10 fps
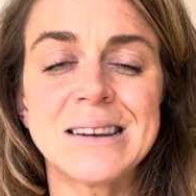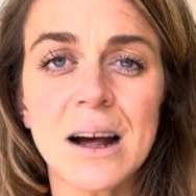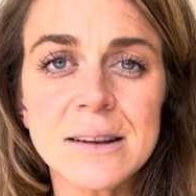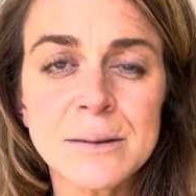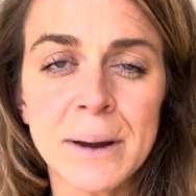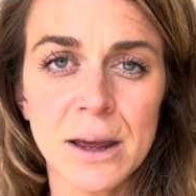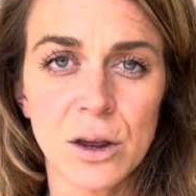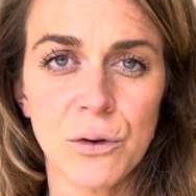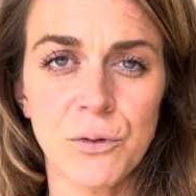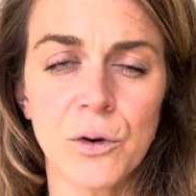does
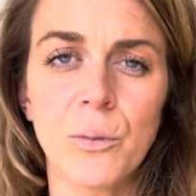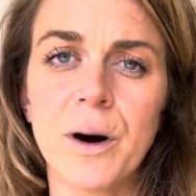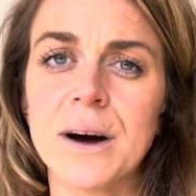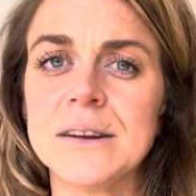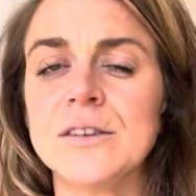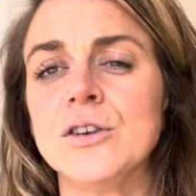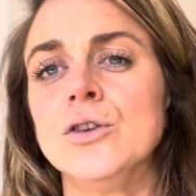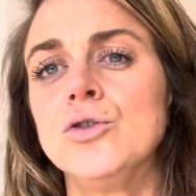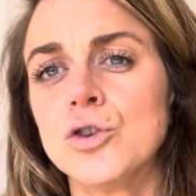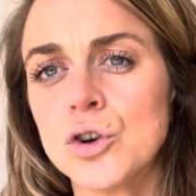make you feel worse and
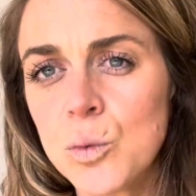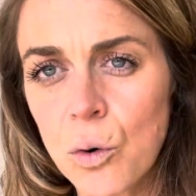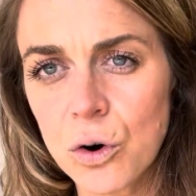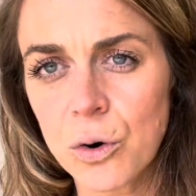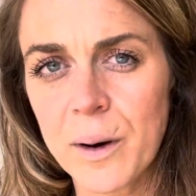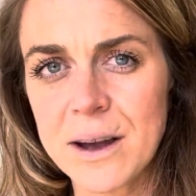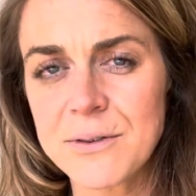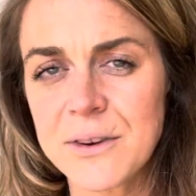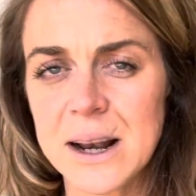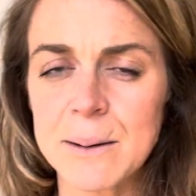you do walk
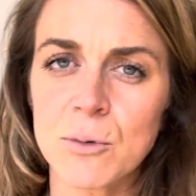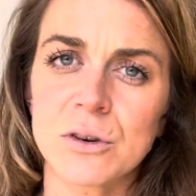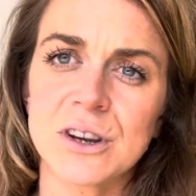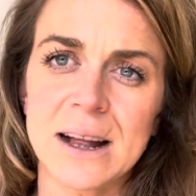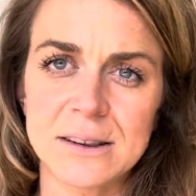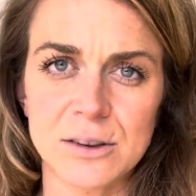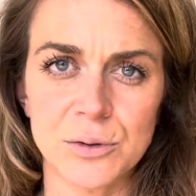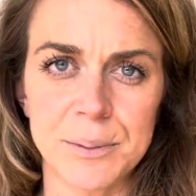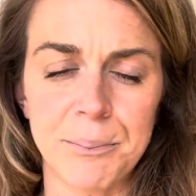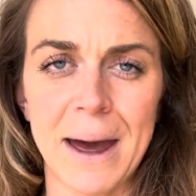away feeling more tense
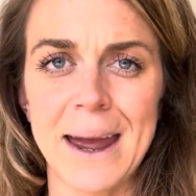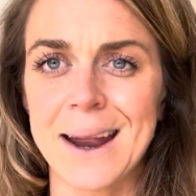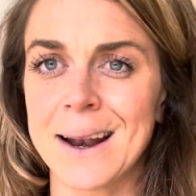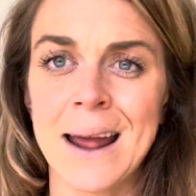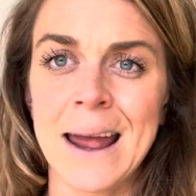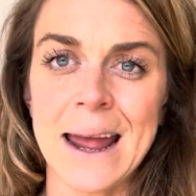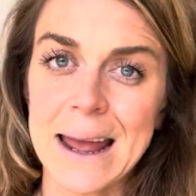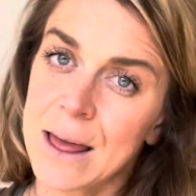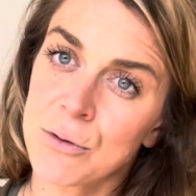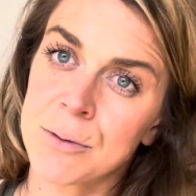or in pain,
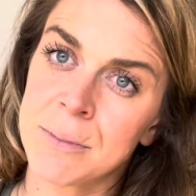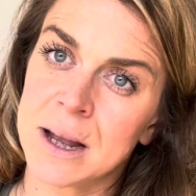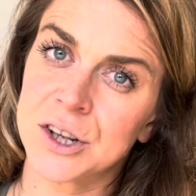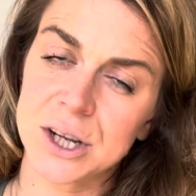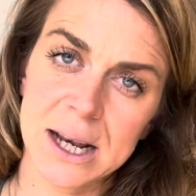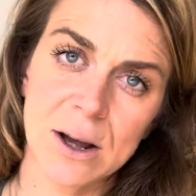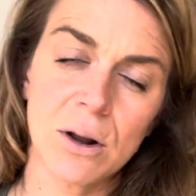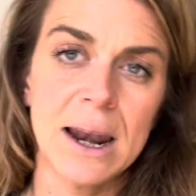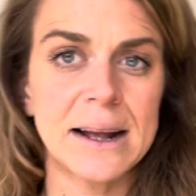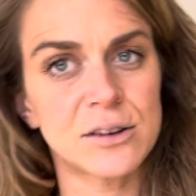either immediately or
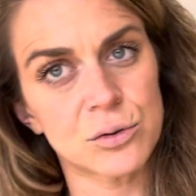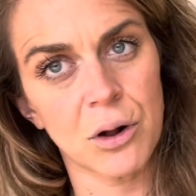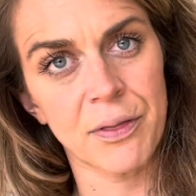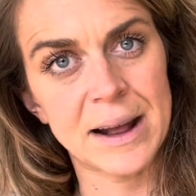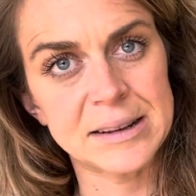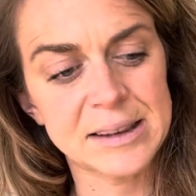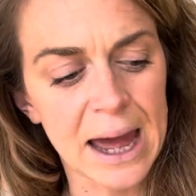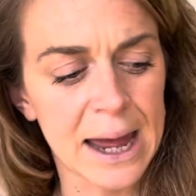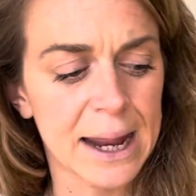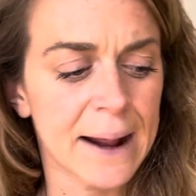later on that
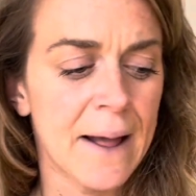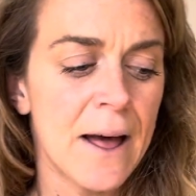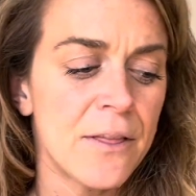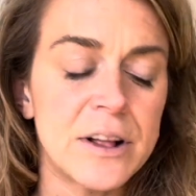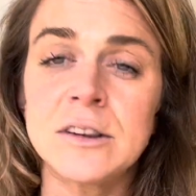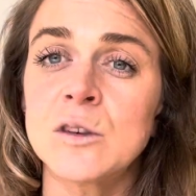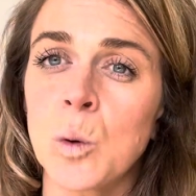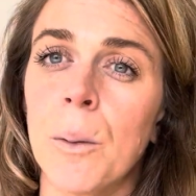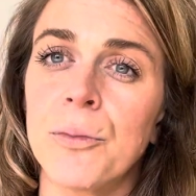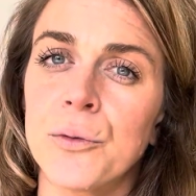day, then
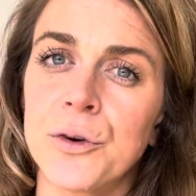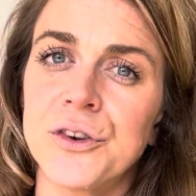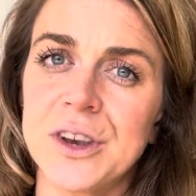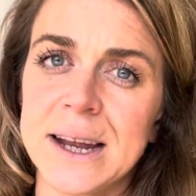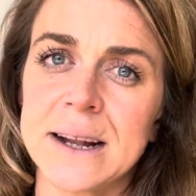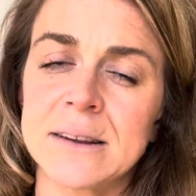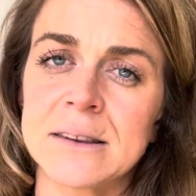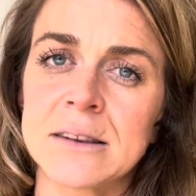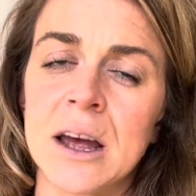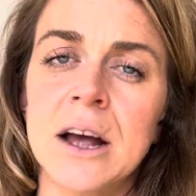swap the
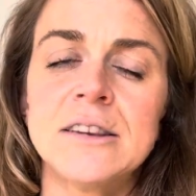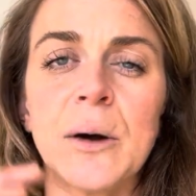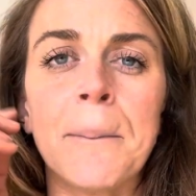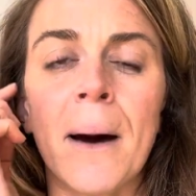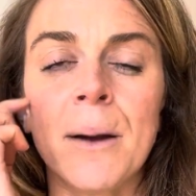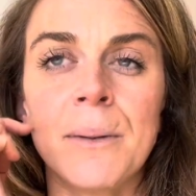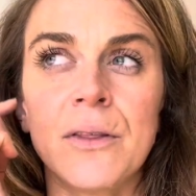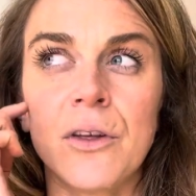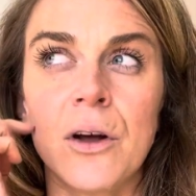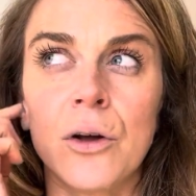routines. So it might
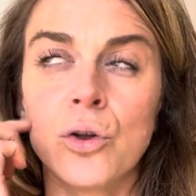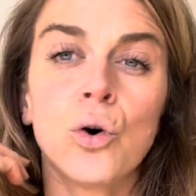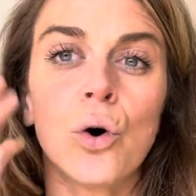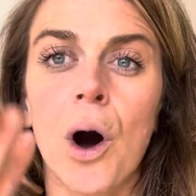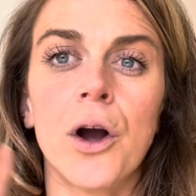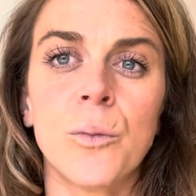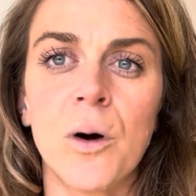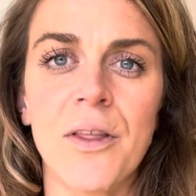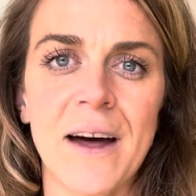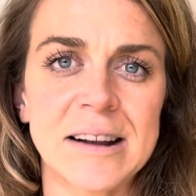be that your
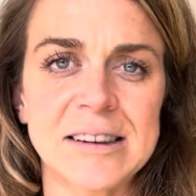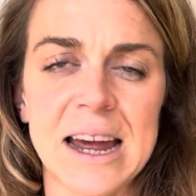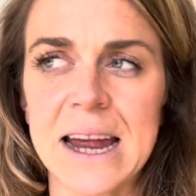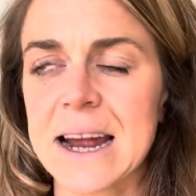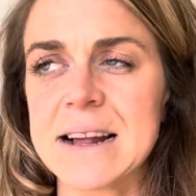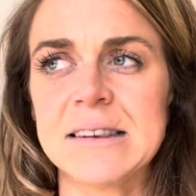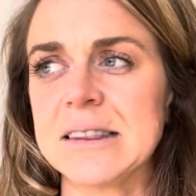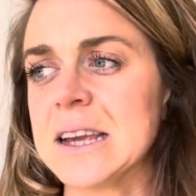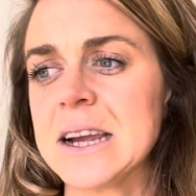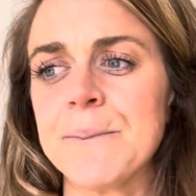homework that day is
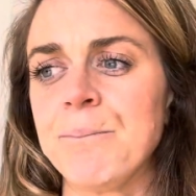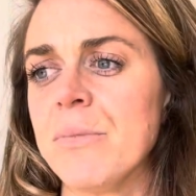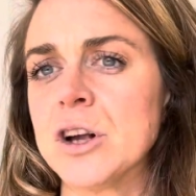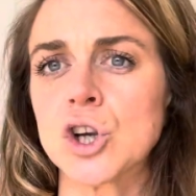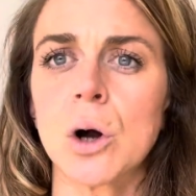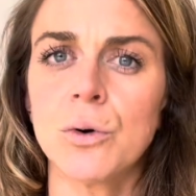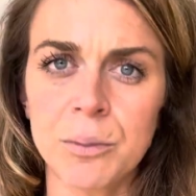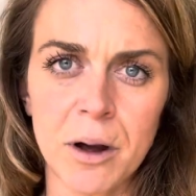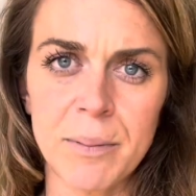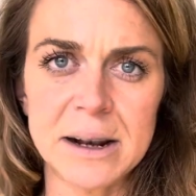the shoulder
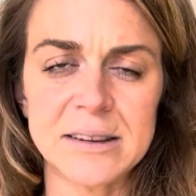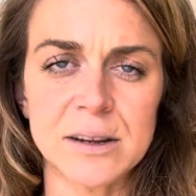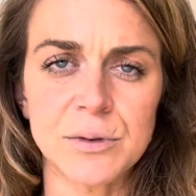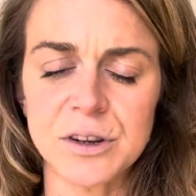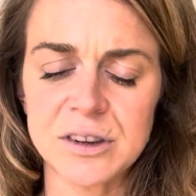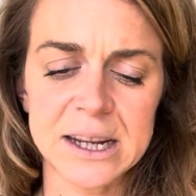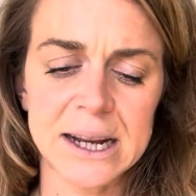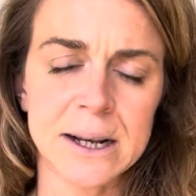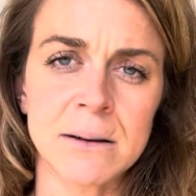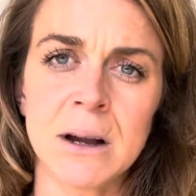mobility
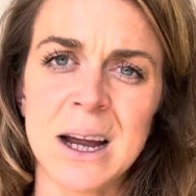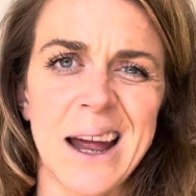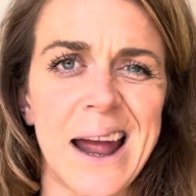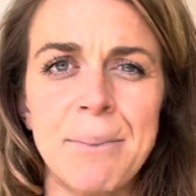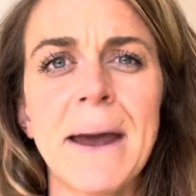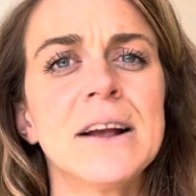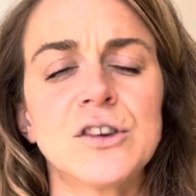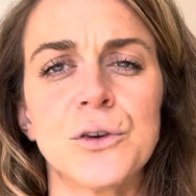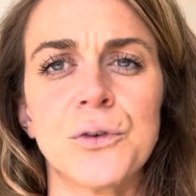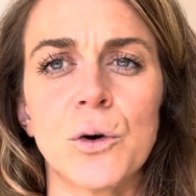routine. It
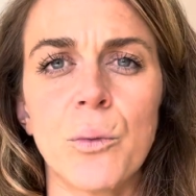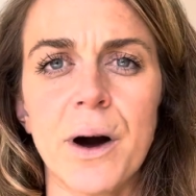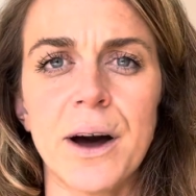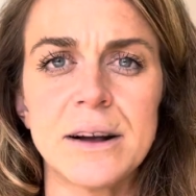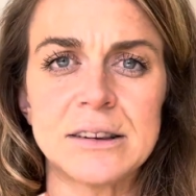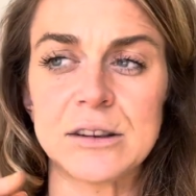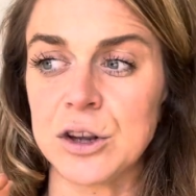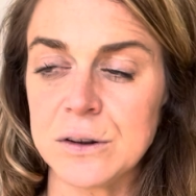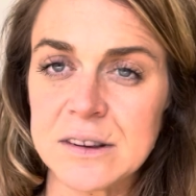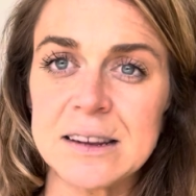makes you feel worse.
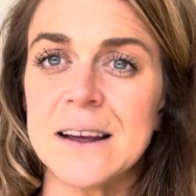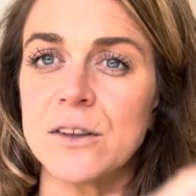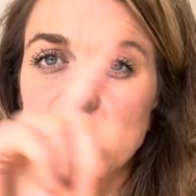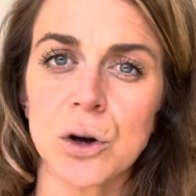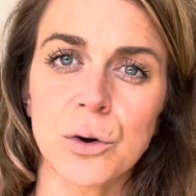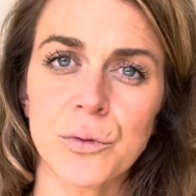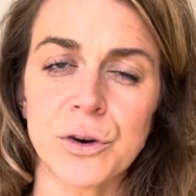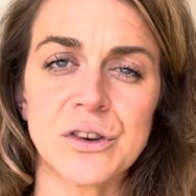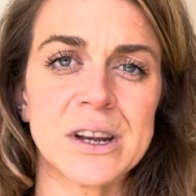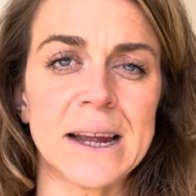You see the shoulder
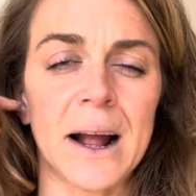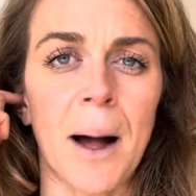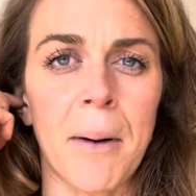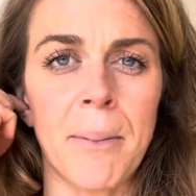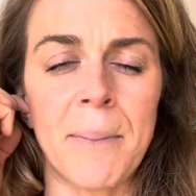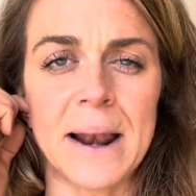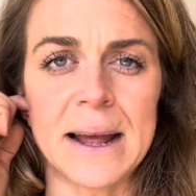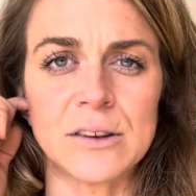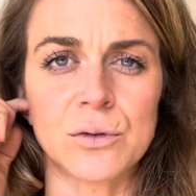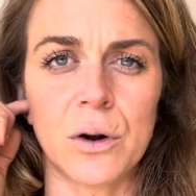routine come up a bit
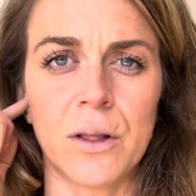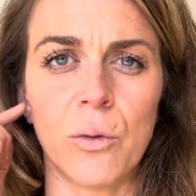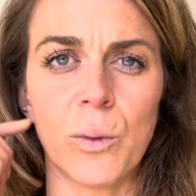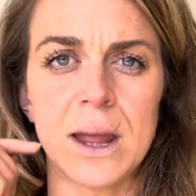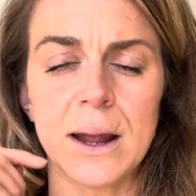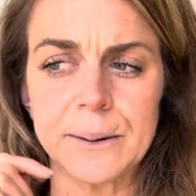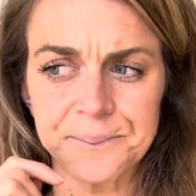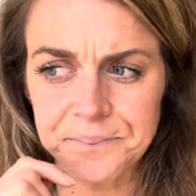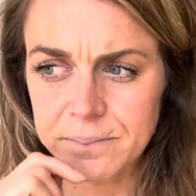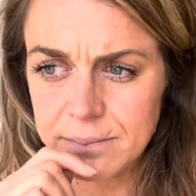later on in the
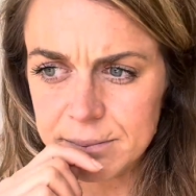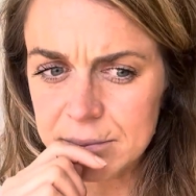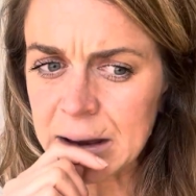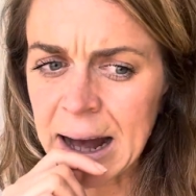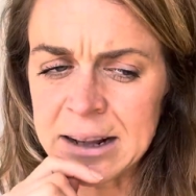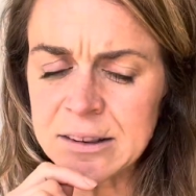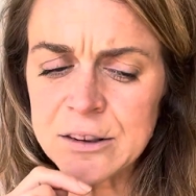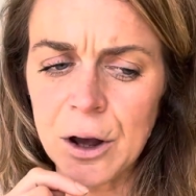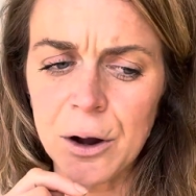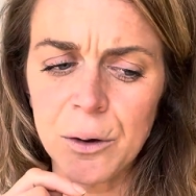week. And
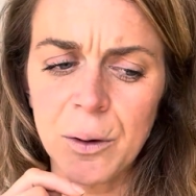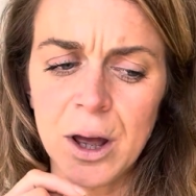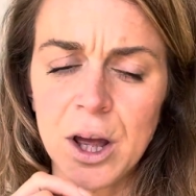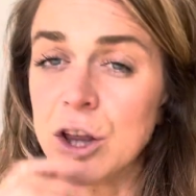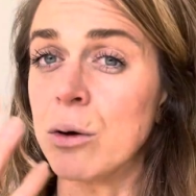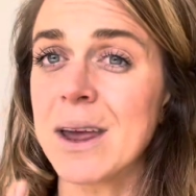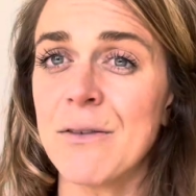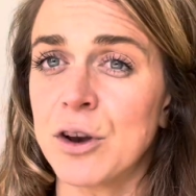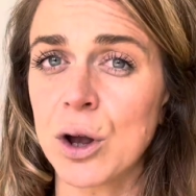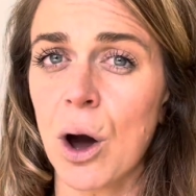so you
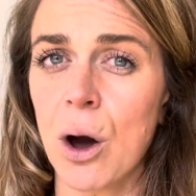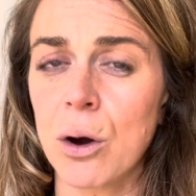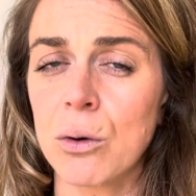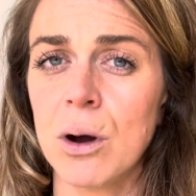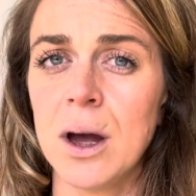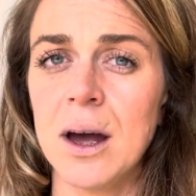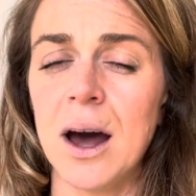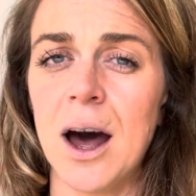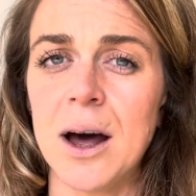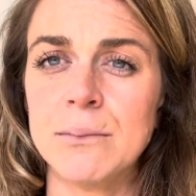give it a go
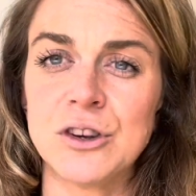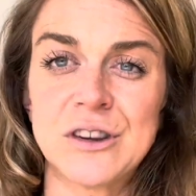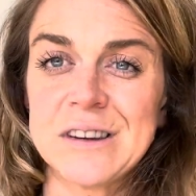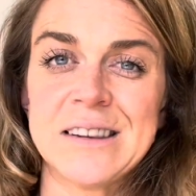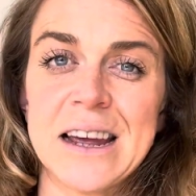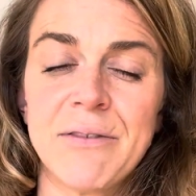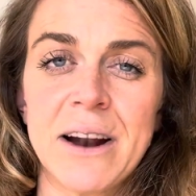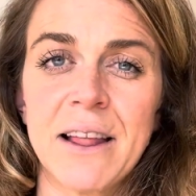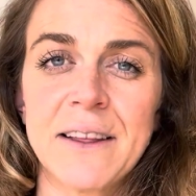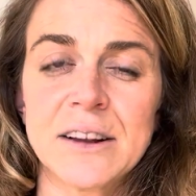just to see if
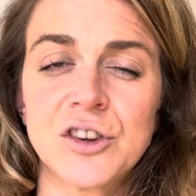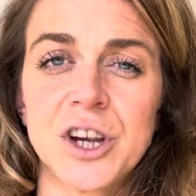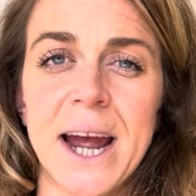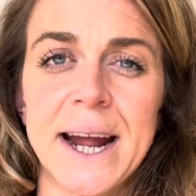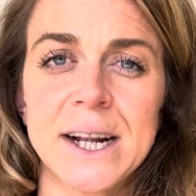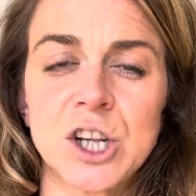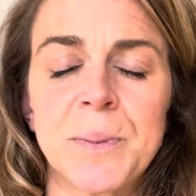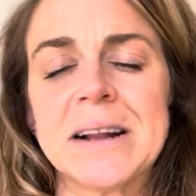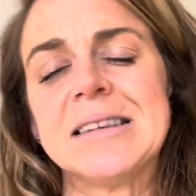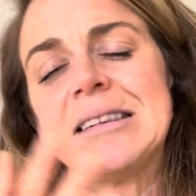anything's changed,
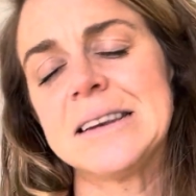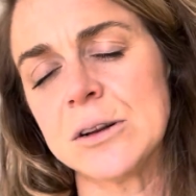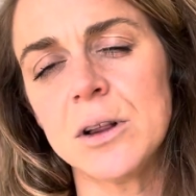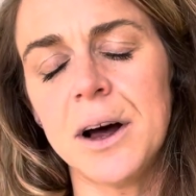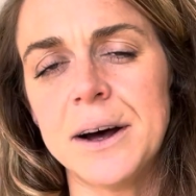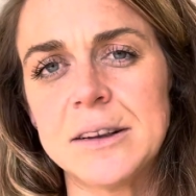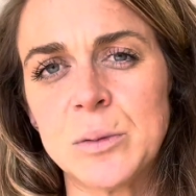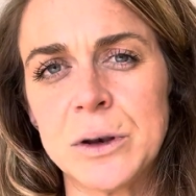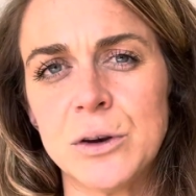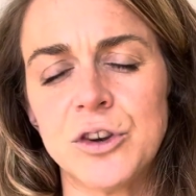but it still hurts
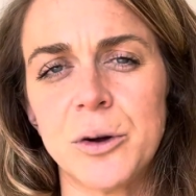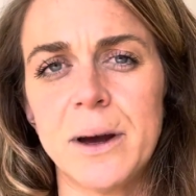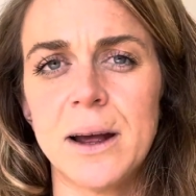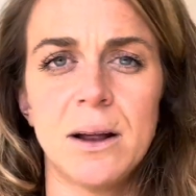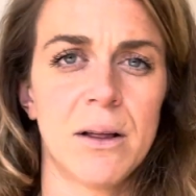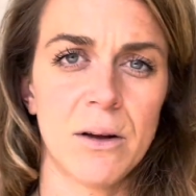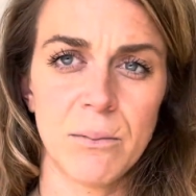when you do it.